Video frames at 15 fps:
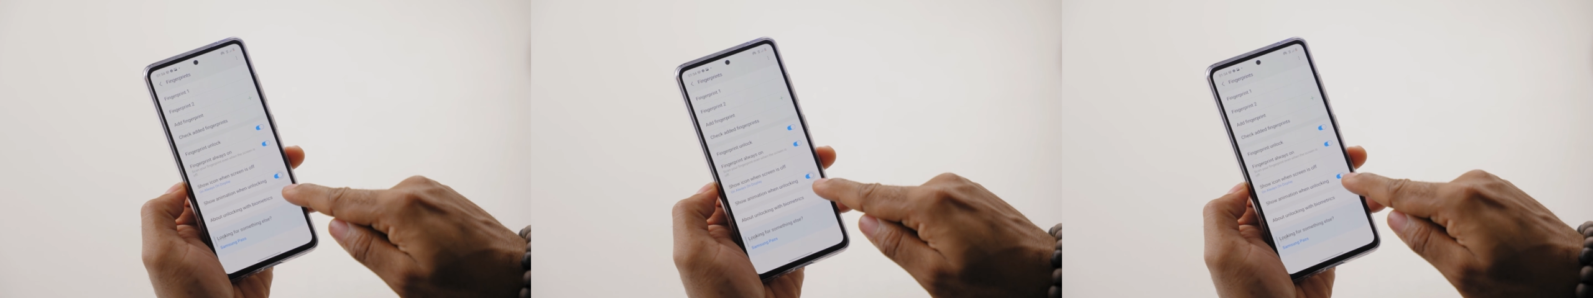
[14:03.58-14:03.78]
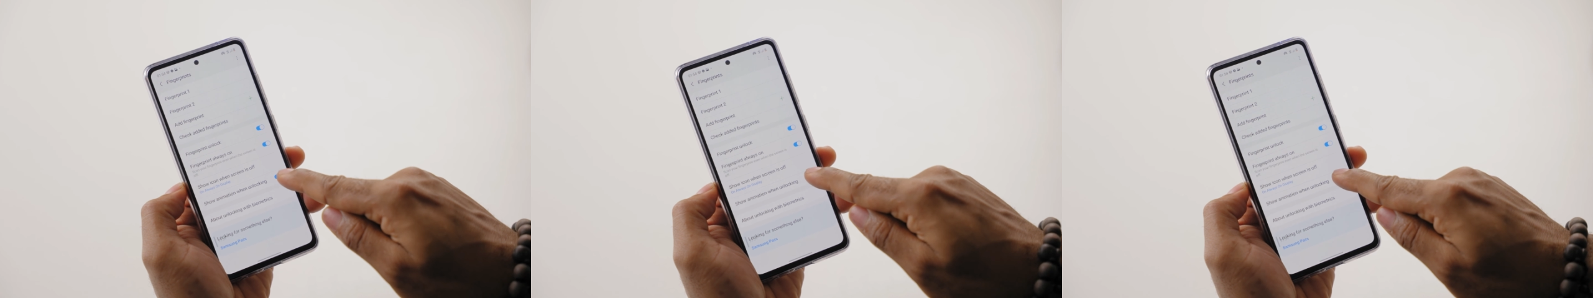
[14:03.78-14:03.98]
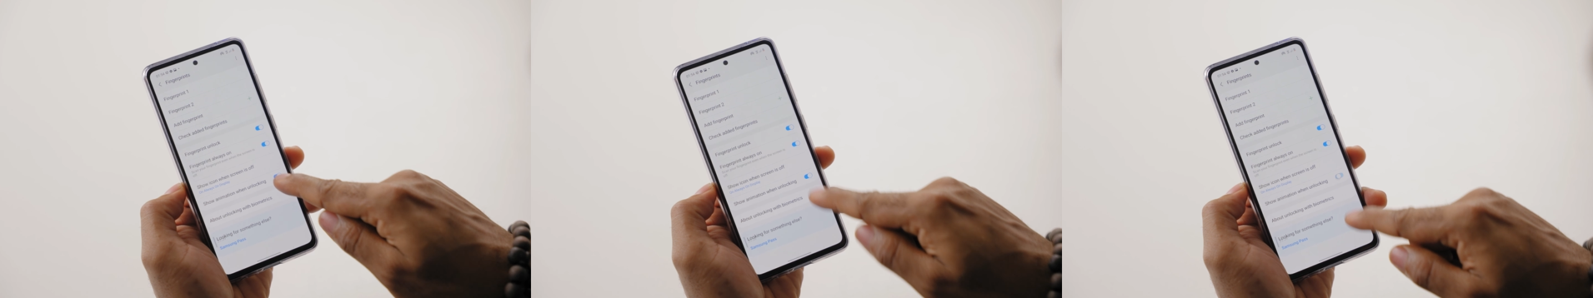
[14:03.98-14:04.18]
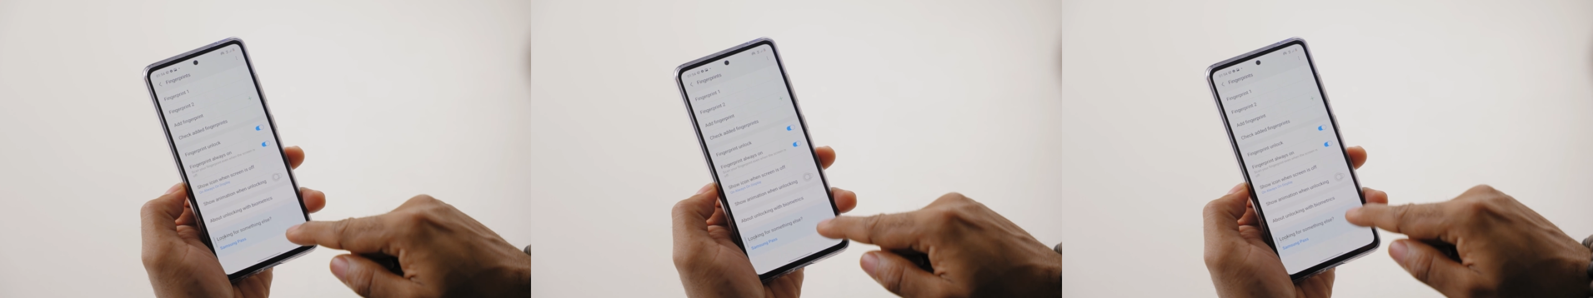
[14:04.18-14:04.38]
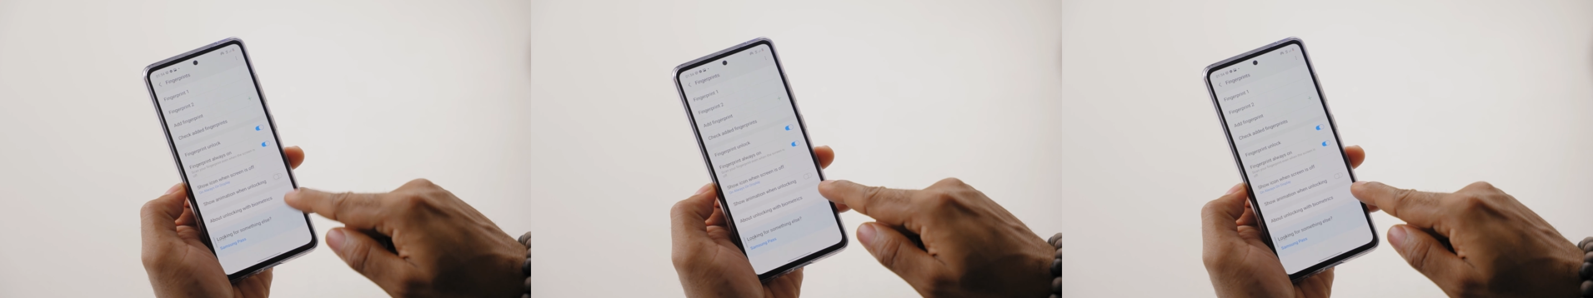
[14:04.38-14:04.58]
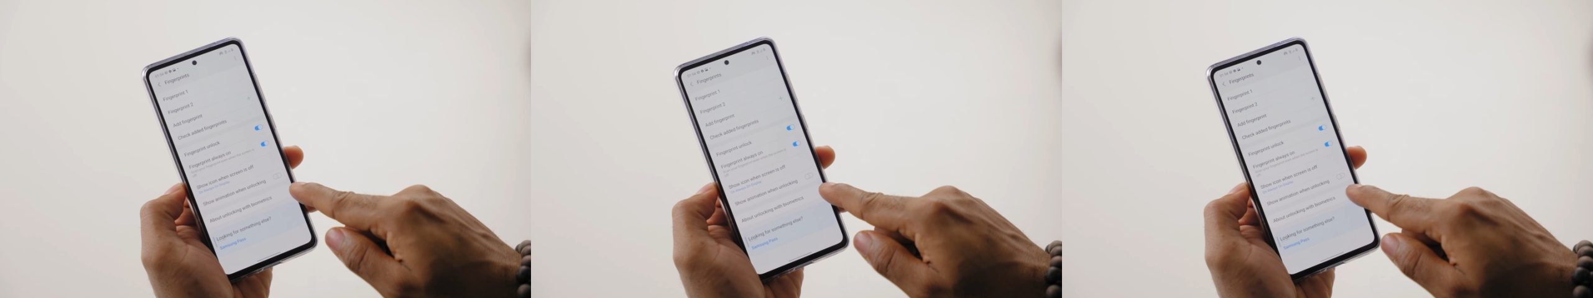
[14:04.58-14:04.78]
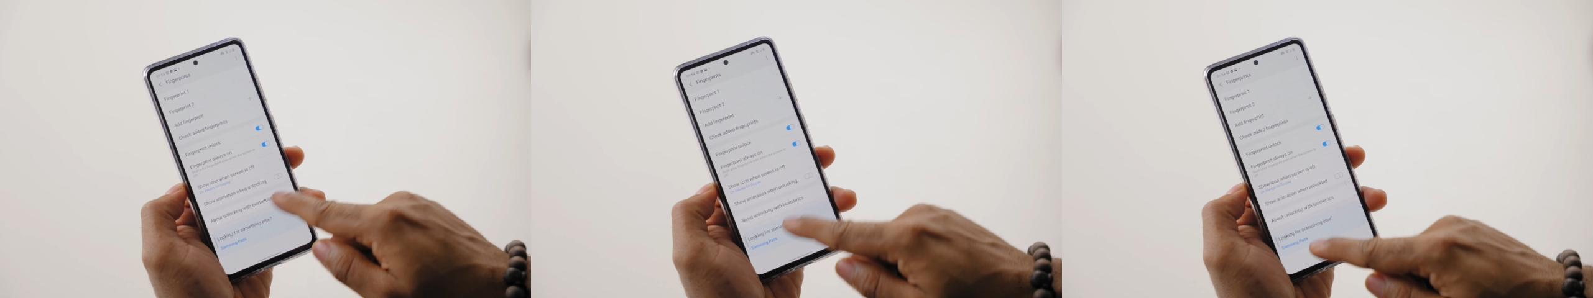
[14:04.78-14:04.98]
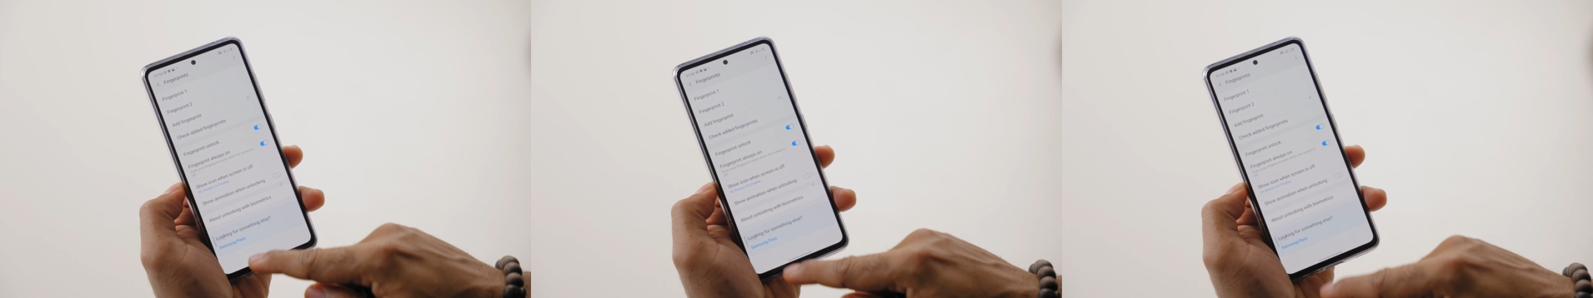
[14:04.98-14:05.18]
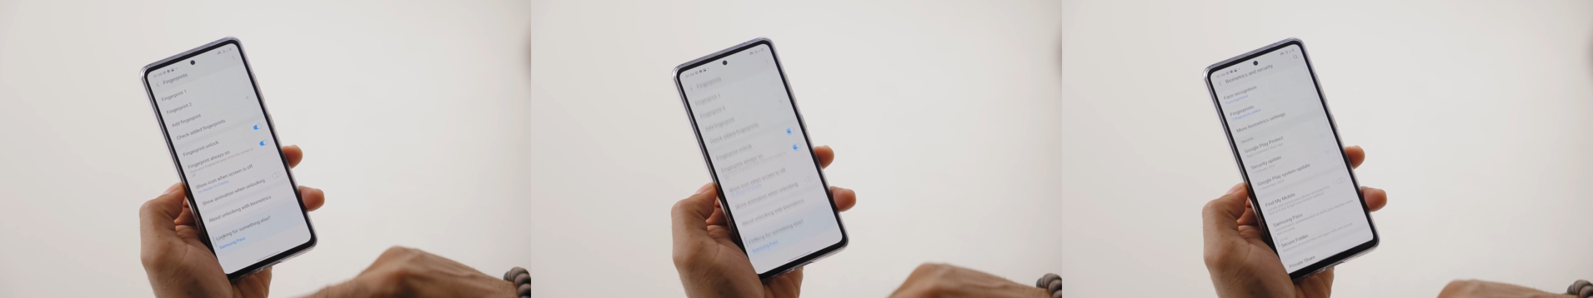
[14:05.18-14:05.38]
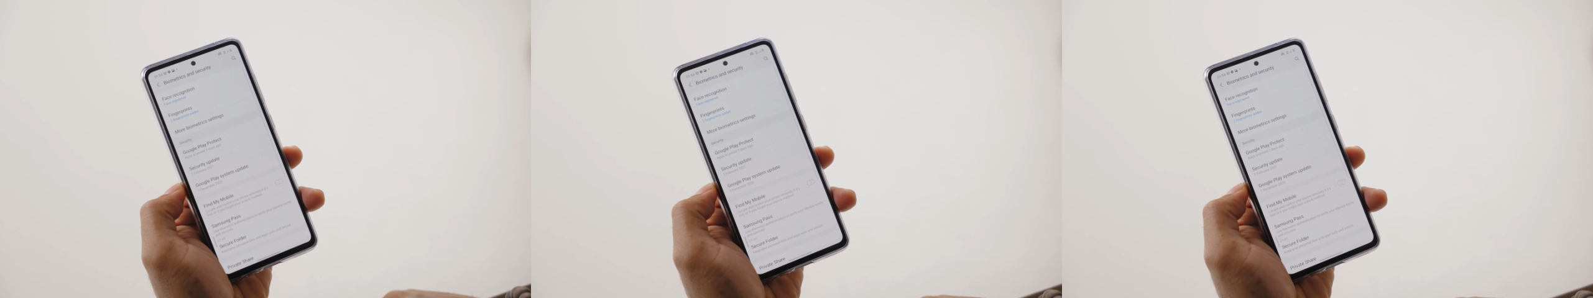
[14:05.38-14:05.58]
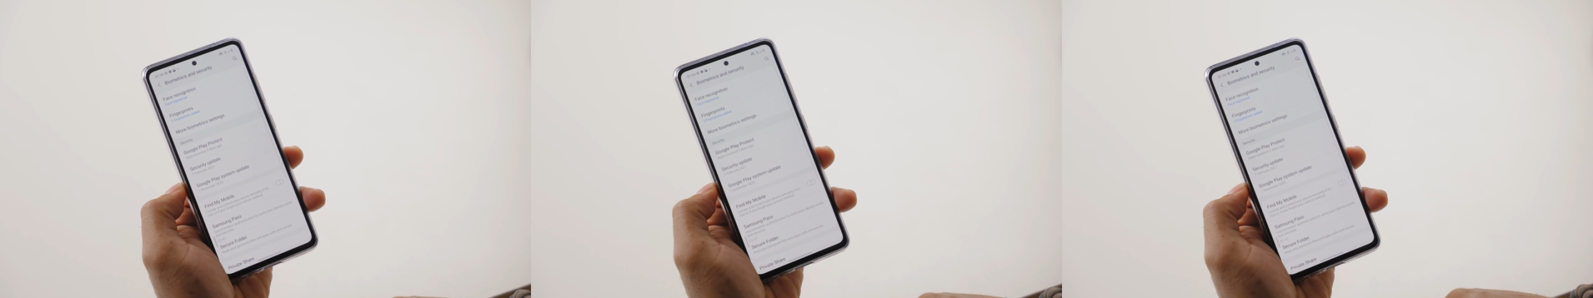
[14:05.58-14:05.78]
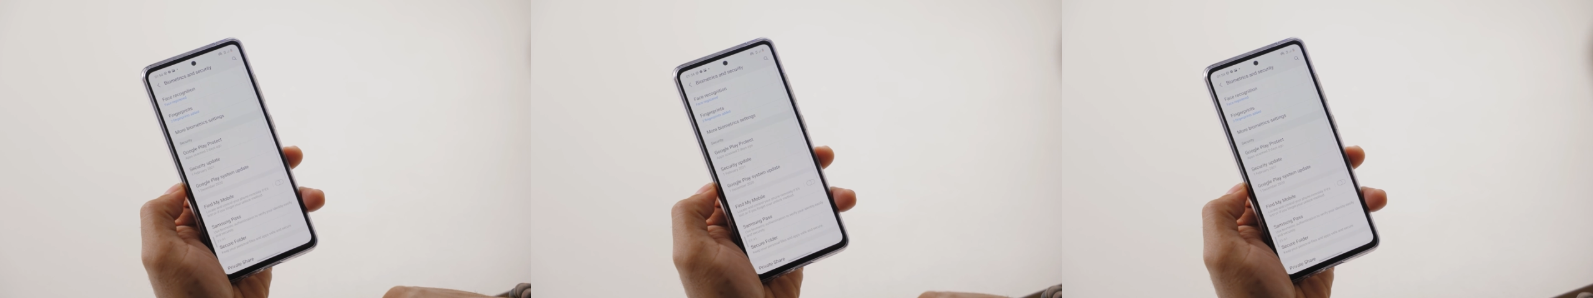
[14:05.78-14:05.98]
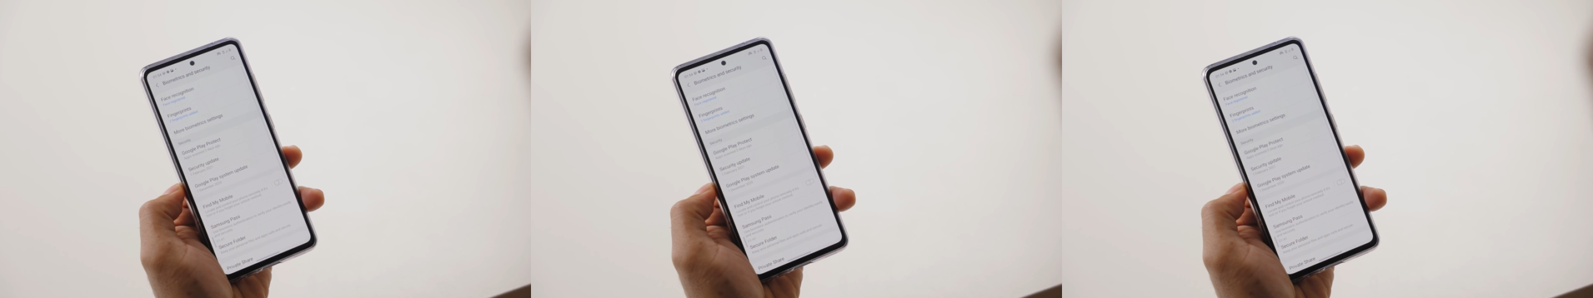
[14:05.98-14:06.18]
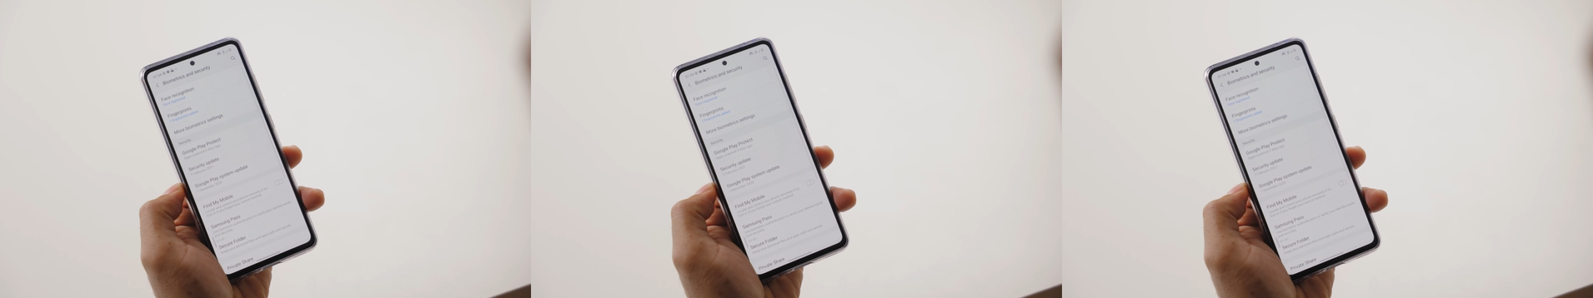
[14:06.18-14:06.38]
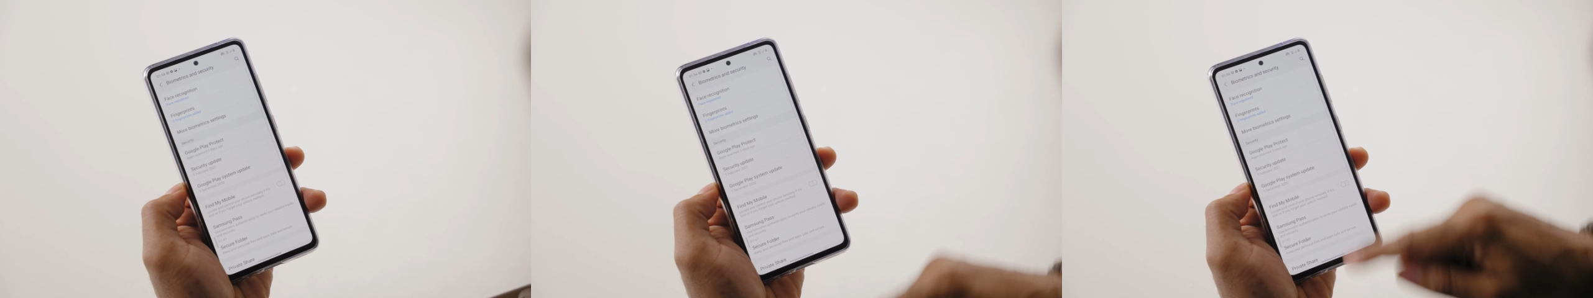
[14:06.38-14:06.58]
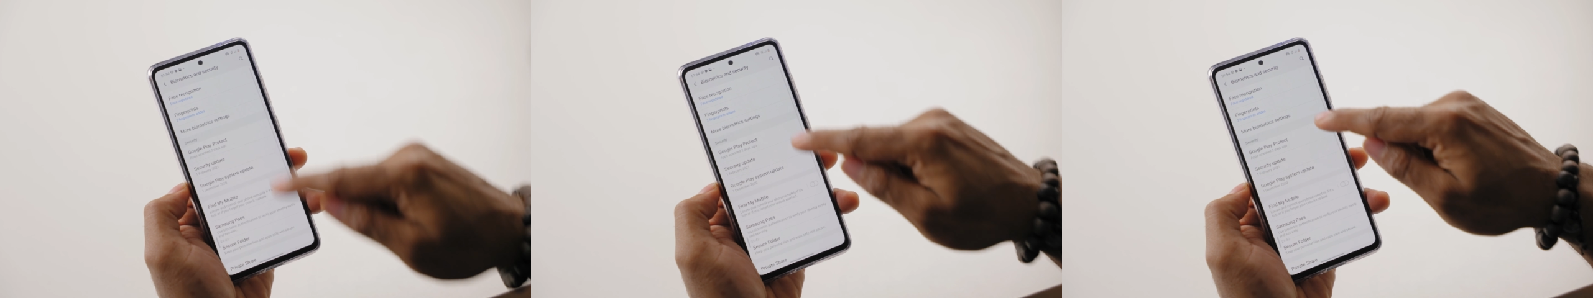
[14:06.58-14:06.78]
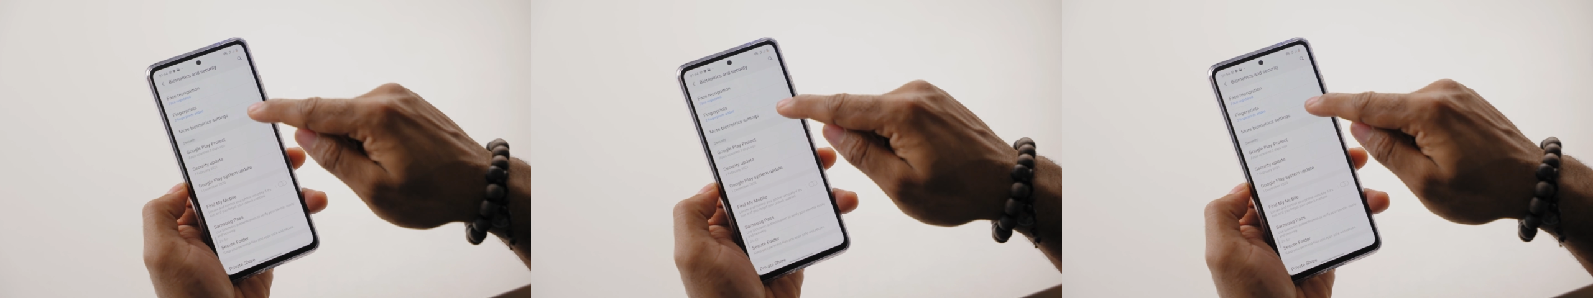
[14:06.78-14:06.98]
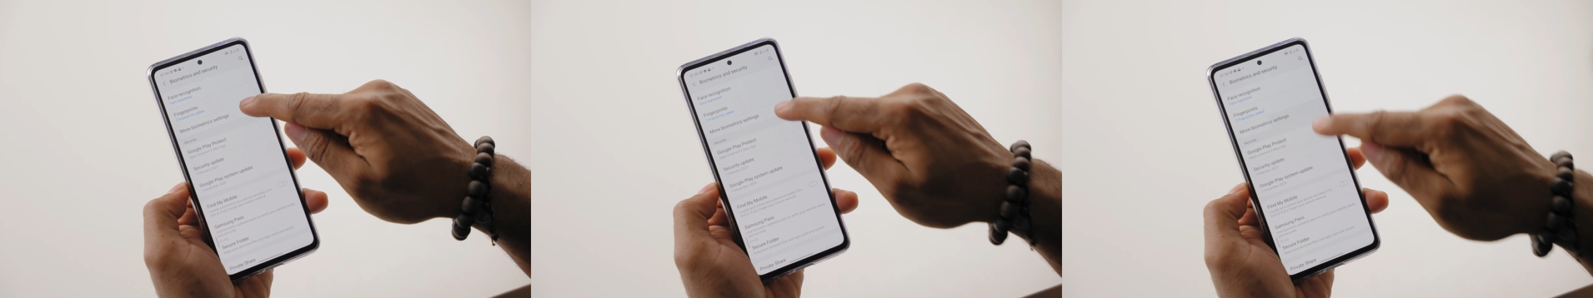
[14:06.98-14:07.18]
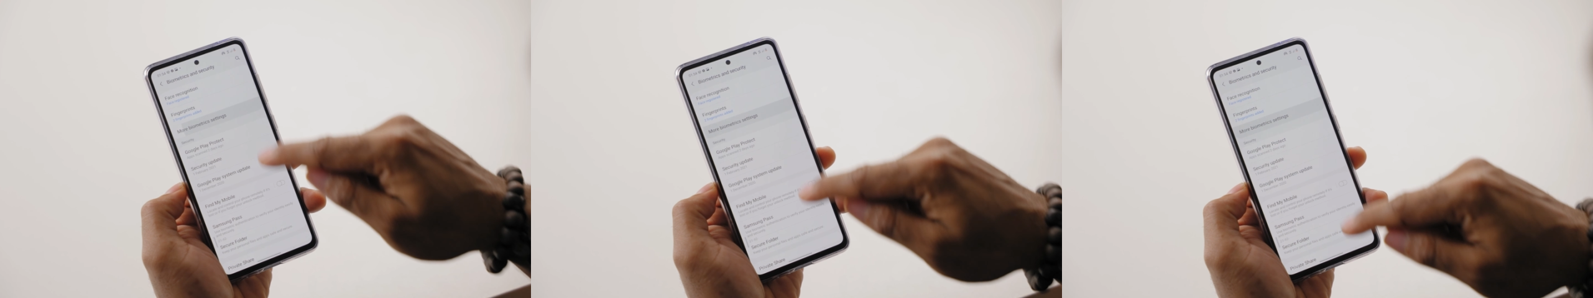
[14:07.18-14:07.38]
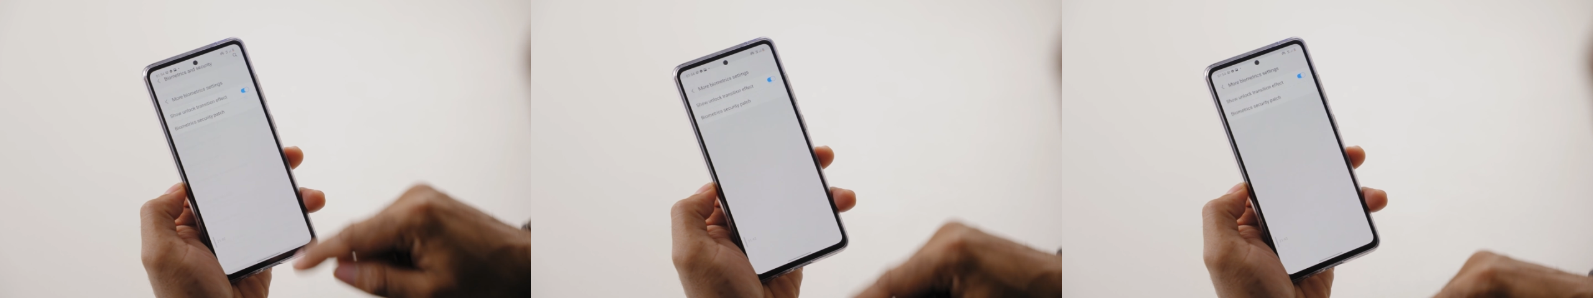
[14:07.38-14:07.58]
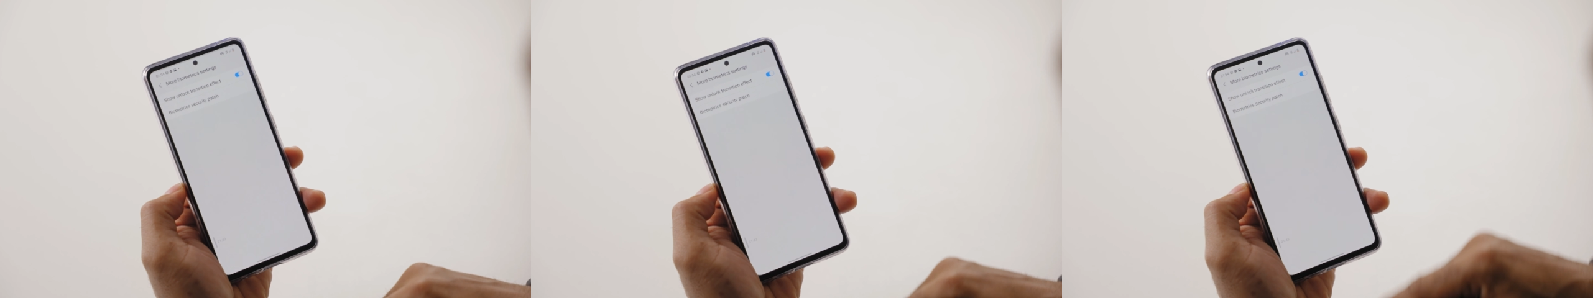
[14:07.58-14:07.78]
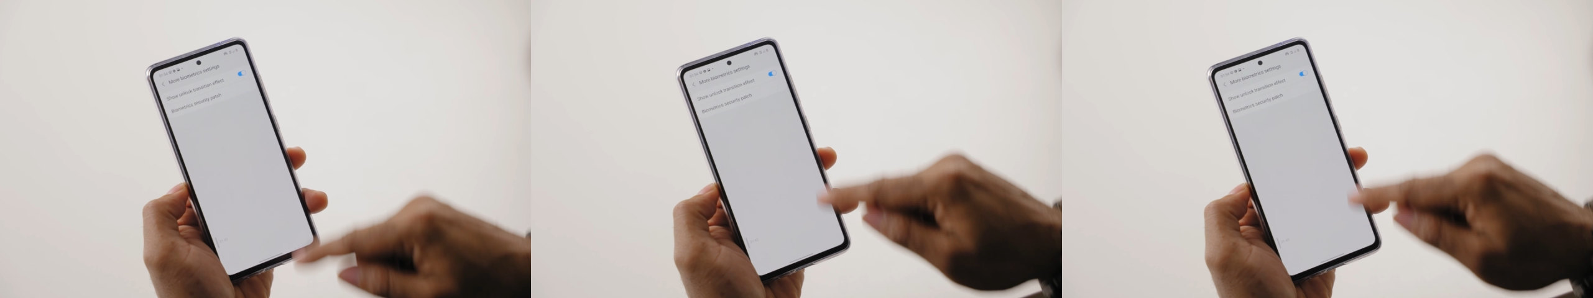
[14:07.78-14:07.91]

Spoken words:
No face is visible, so there are no lips to read.